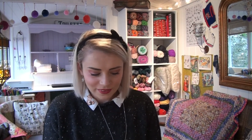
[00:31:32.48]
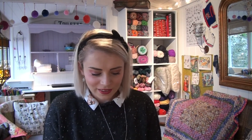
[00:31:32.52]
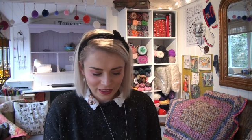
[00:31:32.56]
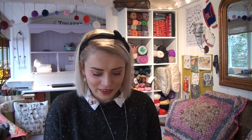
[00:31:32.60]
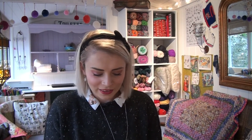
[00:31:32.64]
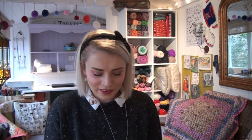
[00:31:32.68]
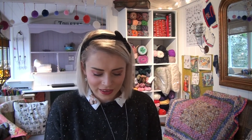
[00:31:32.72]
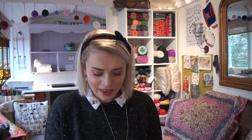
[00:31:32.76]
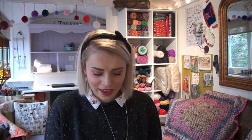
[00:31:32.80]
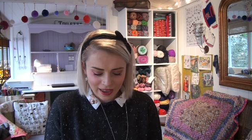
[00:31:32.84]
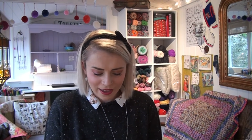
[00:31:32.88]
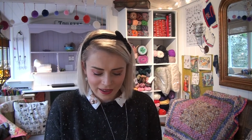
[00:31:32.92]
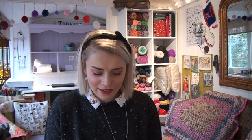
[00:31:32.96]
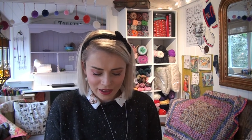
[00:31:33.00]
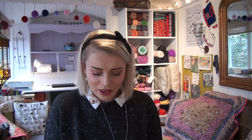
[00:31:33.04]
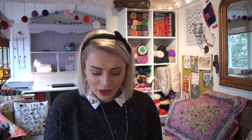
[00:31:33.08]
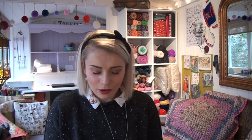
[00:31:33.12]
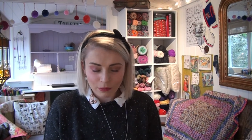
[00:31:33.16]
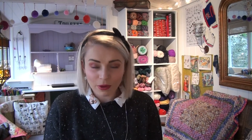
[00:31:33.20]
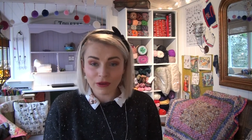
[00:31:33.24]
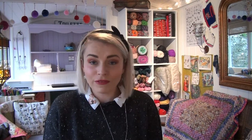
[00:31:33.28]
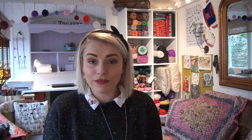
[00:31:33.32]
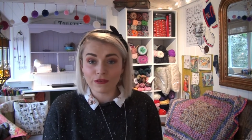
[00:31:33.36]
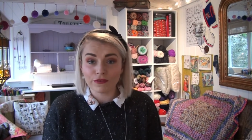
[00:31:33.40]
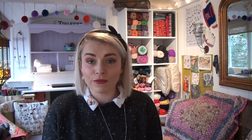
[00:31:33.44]
yeah.
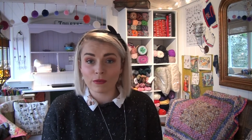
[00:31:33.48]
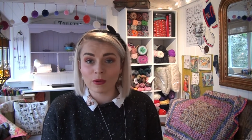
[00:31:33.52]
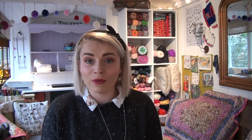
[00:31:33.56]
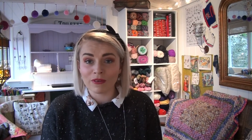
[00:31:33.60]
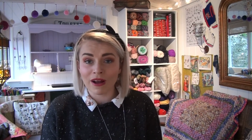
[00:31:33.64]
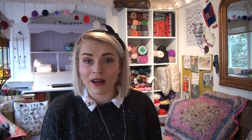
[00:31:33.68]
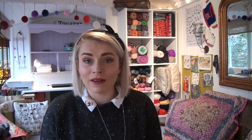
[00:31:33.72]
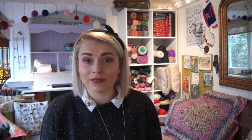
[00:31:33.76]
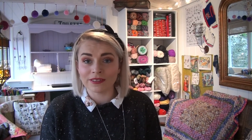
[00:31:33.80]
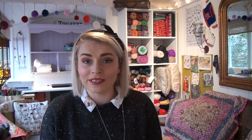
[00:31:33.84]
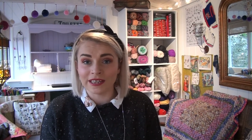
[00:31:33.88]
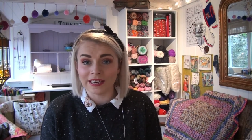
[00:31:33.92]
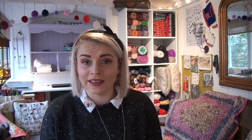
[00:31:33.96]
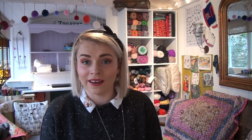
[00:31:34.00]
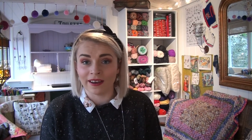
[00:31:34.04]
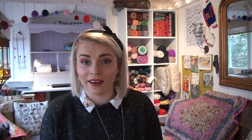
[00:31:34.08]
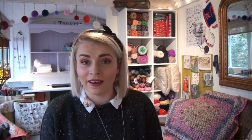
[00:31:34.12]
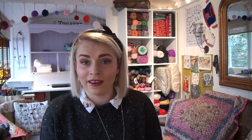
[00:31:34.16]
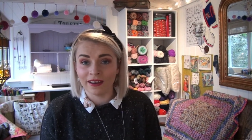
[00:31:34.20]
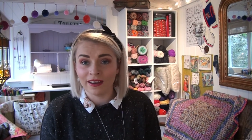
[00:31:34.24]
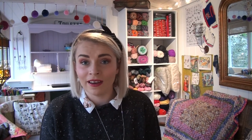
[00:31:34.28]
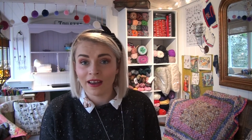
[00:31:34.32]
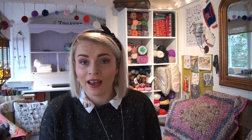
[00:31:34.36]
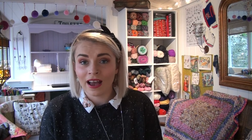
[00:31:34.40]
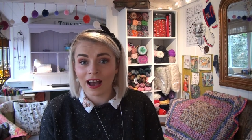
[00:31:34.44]
But if you're from around
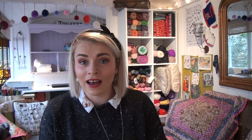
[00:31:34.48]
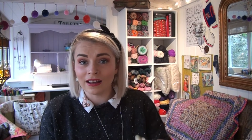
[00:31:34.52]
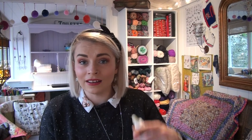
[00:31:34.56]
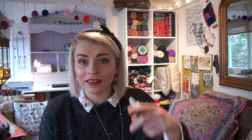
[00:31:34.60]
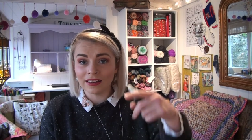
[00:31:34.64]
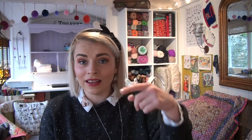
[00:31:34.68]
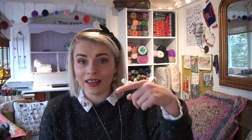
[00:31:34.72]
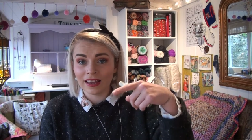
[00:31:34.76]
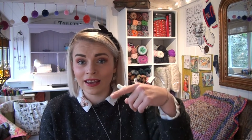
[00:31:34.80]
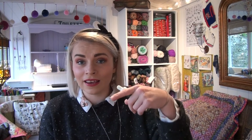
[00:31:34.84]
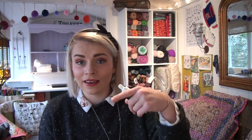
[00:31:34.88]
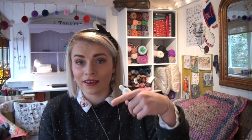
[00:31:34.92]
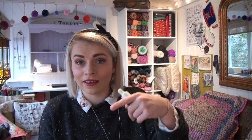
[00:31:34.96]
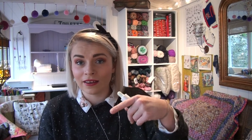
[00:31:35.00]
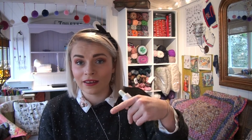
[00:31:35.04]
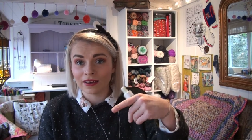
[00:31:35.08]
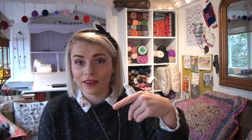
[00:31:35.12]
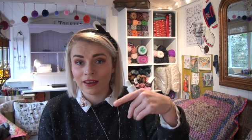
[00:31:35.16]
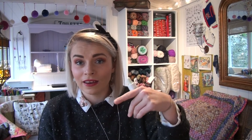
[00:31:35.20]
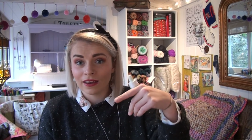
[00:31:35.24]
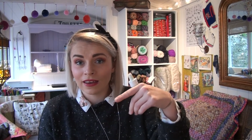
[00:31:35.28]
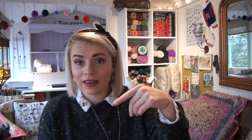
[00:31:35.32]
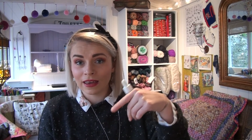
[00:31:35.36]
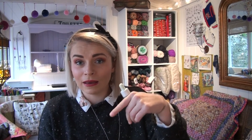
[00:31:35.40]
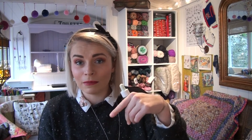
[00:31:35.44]
here, I'll link
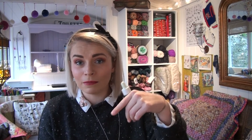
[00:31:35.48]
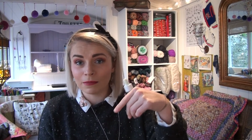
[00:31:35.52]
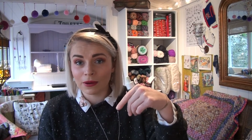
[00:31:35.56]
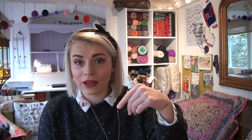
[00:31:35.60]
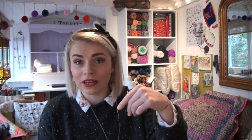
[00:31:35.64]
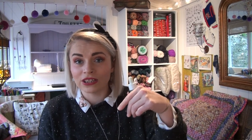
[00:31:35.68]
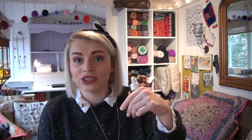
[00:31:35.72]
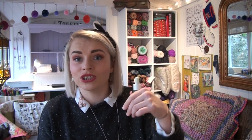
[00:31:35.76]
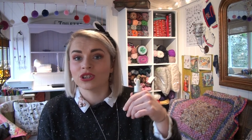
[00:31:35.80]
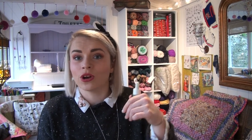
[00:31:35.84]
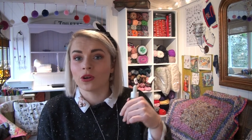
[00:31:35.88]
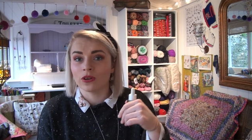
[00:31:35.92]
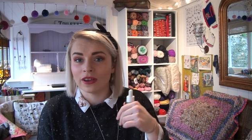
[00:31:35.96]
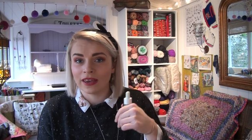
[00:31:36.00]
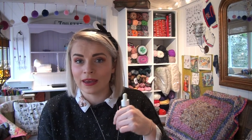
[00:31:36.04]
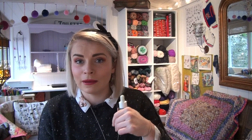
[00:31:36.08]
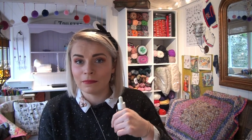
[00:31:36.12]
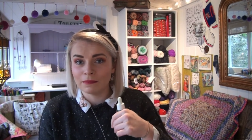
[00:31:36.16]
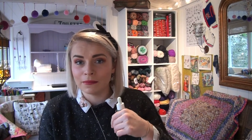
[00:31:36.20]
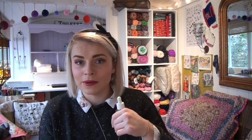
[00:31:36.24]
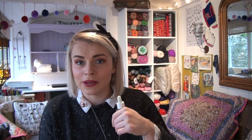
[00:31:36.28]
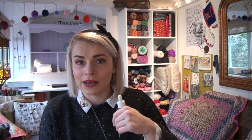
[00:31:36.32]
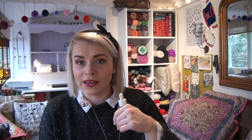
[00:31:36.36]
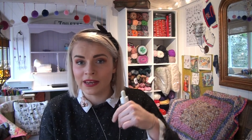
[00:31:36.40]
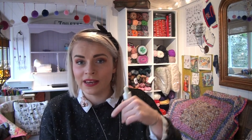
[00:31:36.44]
Kimberley. She's called
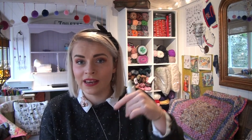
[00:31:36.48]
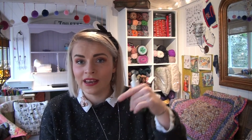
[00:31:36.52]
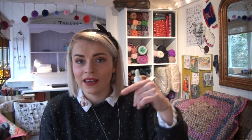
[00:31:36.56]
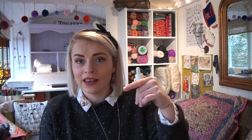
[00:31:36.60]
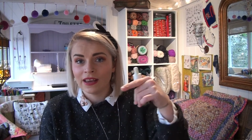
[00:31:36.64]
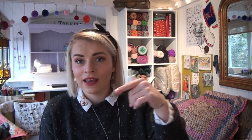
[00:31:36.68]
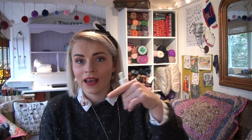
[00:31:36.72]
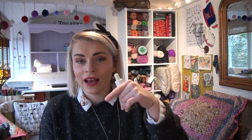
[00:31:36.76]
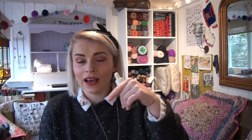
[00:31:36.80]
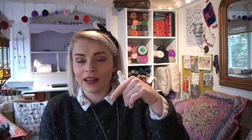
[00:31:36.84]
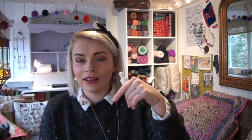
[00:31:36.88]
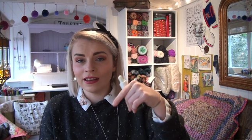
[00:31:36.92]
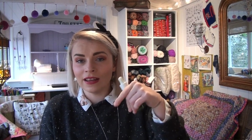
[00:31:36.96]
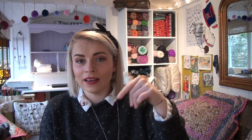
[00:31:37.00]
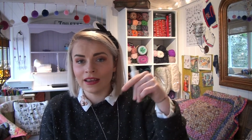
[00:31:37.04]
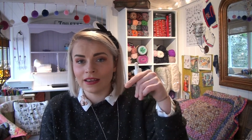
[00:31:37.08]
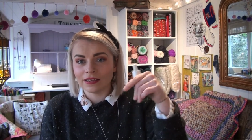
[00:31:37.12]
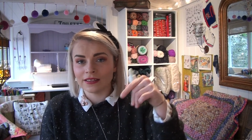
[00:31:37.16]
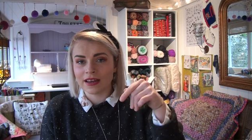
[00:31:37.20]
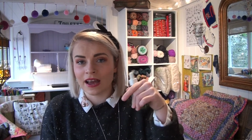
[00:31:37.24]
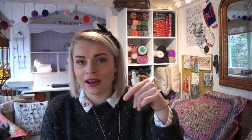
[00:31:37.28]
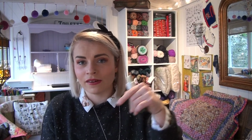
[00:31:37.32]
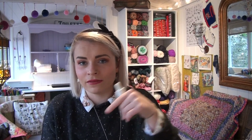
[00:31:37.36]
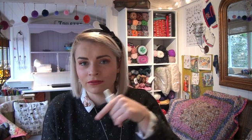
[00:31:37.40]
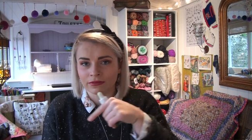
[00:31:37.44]
Kimberley. I'll link her
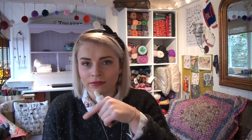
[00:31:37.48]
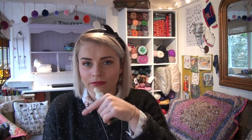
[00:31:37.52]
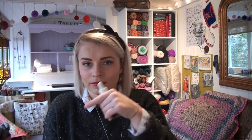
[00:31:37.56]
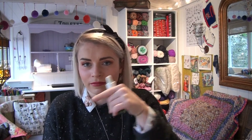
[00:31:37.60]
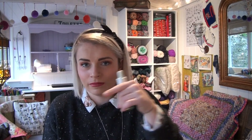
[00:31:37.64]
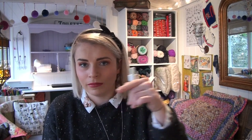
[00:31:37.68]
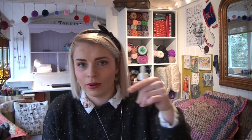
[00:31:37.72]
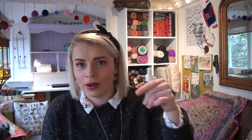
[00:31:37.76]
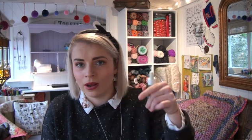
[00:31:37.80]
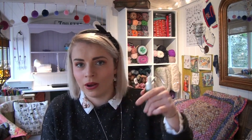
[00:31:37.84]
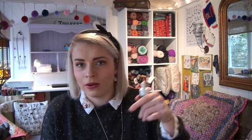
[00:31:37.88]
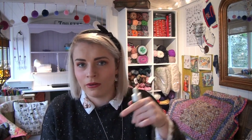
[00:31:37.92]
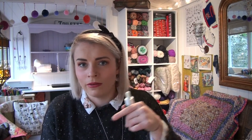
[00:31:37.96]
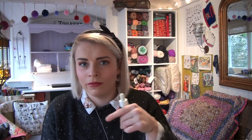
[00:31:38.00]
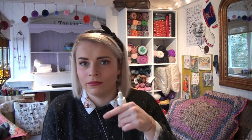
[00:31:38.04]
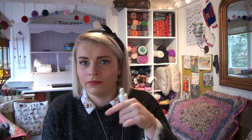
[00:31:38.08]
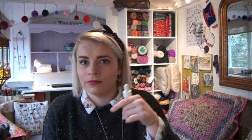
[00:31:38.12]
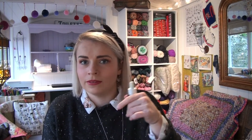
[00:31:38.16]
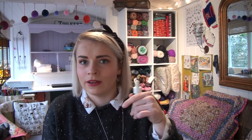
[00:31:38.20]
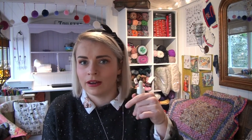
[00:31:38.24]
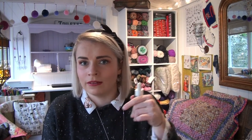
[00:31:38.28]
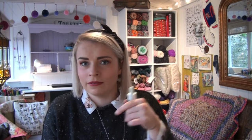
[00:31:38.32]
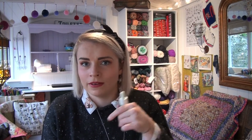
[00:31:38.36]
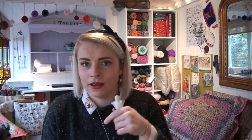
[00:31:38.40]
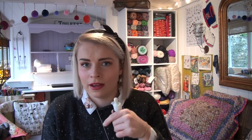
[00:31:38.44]
down below,
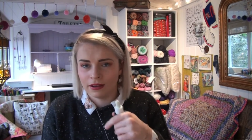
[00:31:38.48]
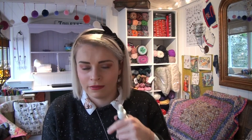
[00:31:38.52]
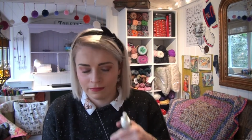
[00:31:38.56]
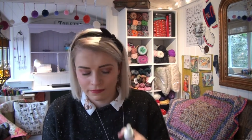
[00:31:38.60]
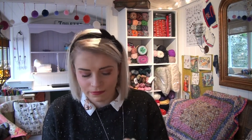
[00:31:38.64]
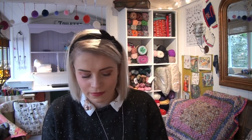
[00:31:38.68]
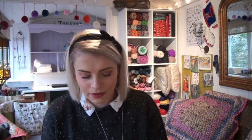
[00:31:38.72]
down there.